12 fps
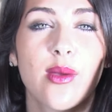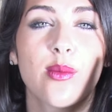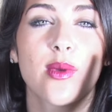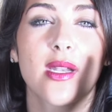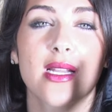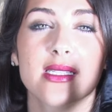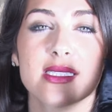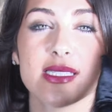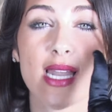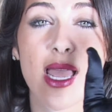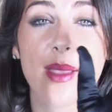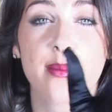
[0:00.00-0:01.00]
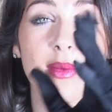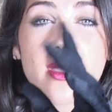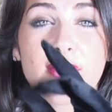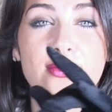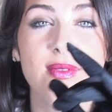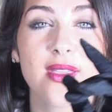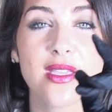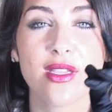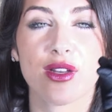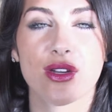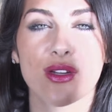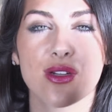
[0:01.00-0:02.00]
And when I snap my
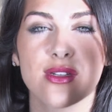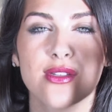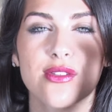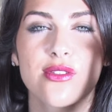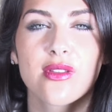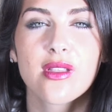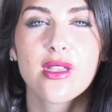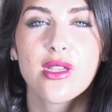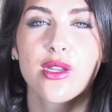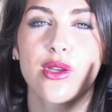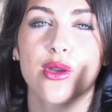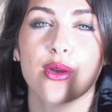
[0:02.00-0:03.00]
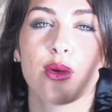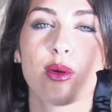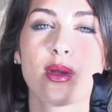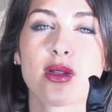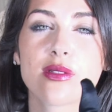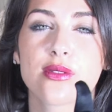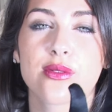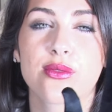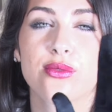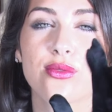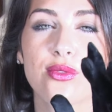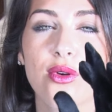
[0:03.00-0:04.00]
fingers, you're going to
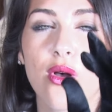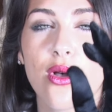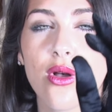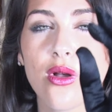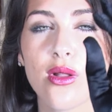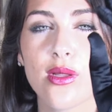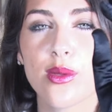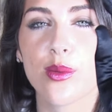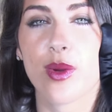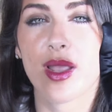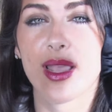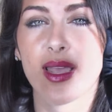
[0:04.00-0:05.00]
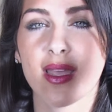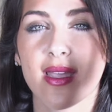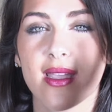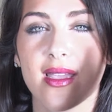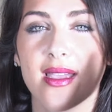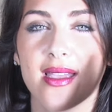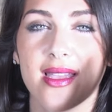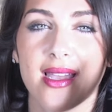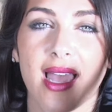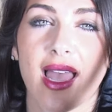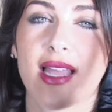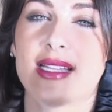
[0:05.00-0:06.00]
fall away
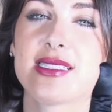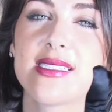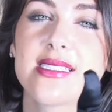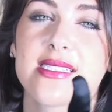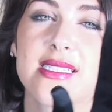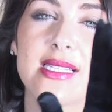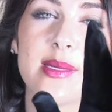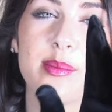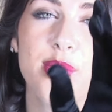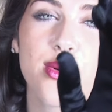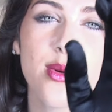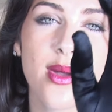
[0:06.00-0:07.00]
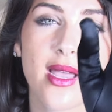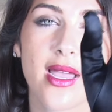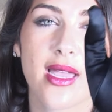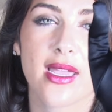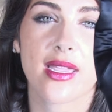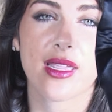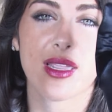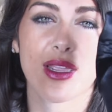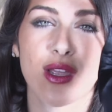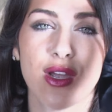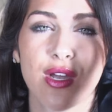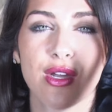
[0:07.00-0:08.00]
and slip
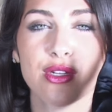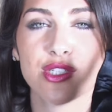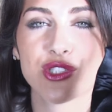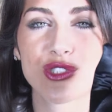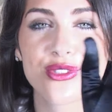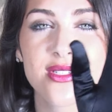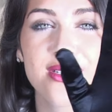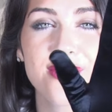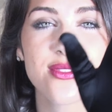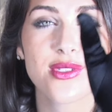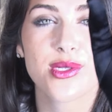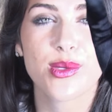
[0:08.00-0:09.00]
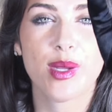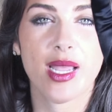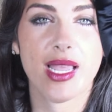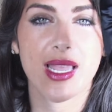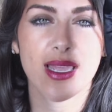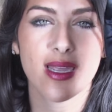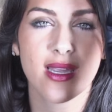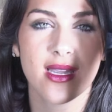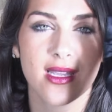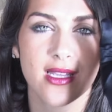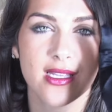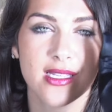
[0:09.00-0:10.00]
away, drift
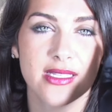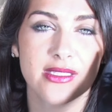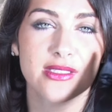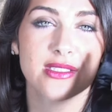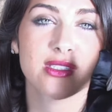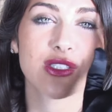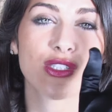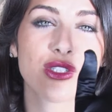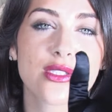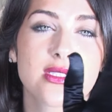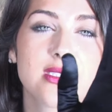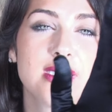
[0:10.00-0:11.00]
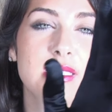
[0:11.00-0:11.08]
away into your